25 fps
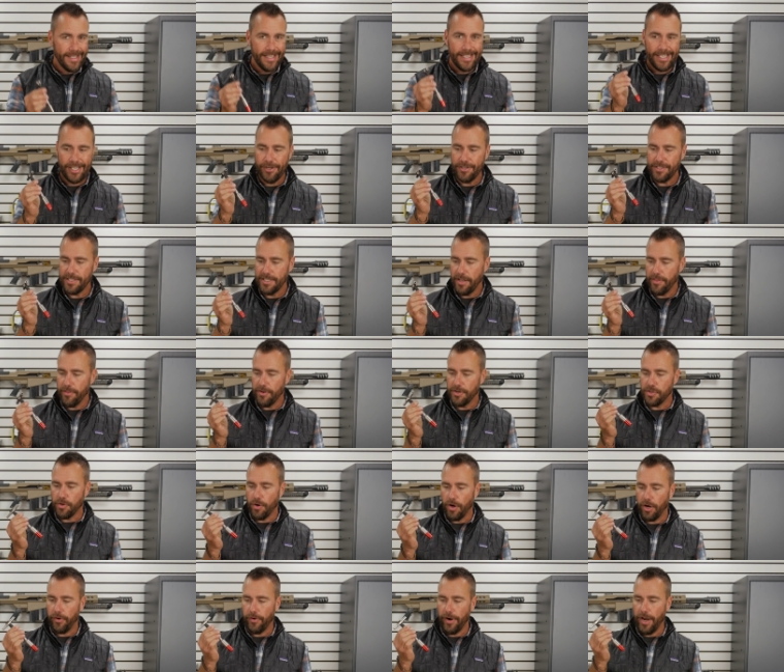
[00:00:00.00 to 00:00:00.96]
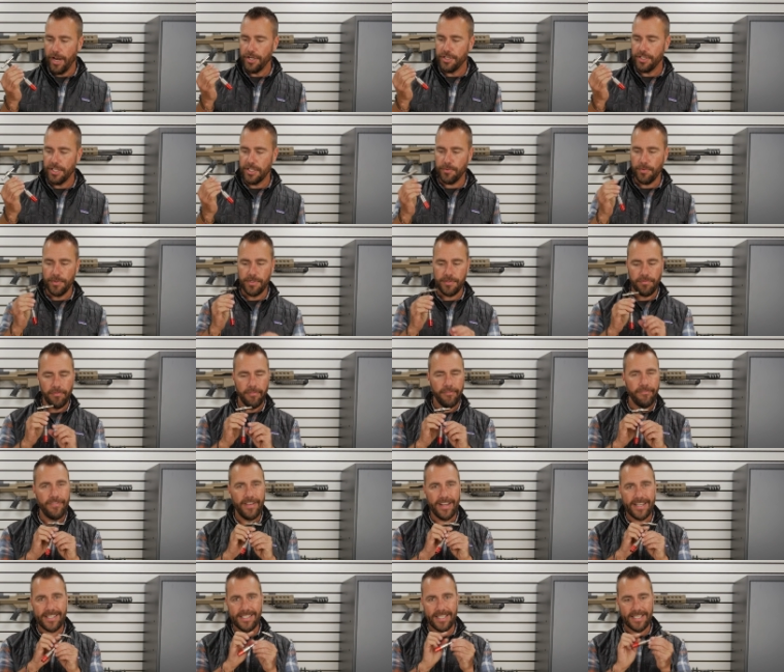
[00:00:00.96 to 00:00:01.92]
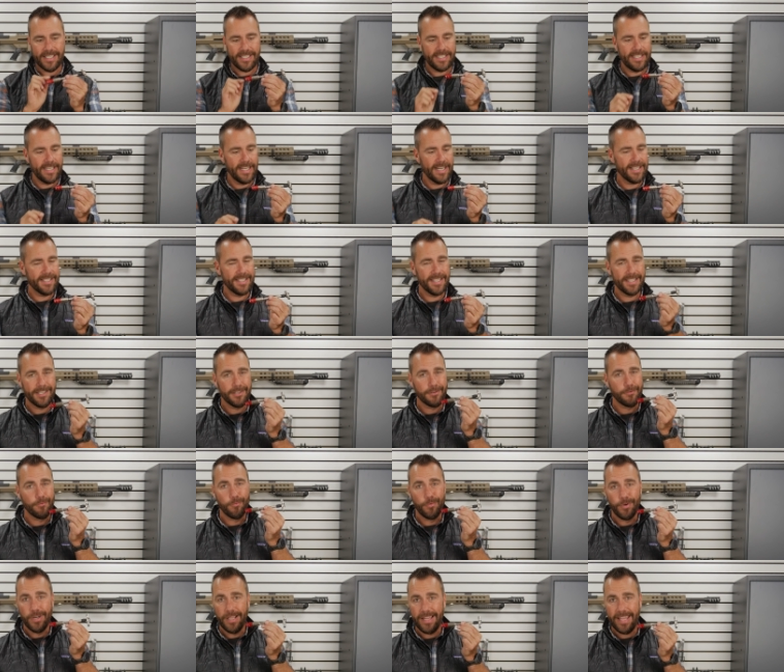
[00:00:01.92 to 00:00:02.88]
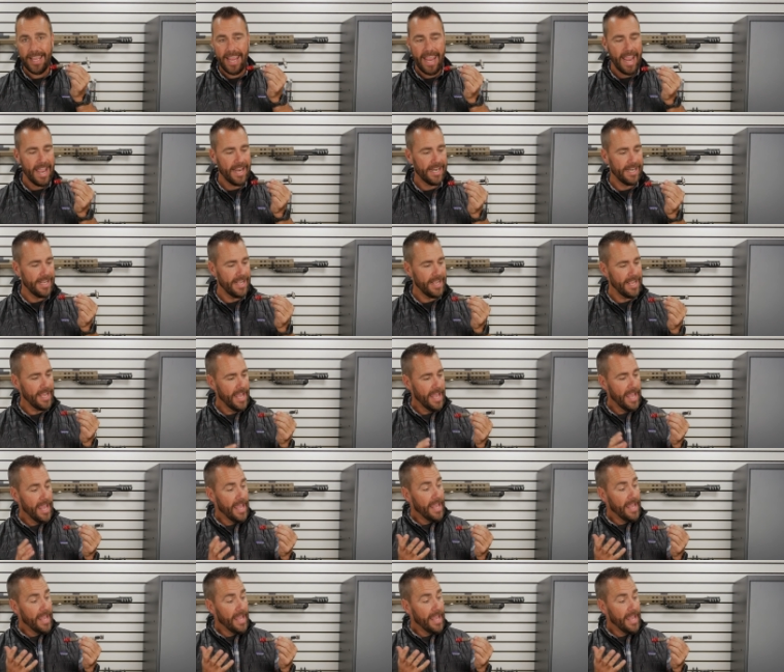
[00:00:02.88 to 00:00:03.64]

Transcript: Here's another torque wrench. This one's from Fix-It Sticks. This is really handy.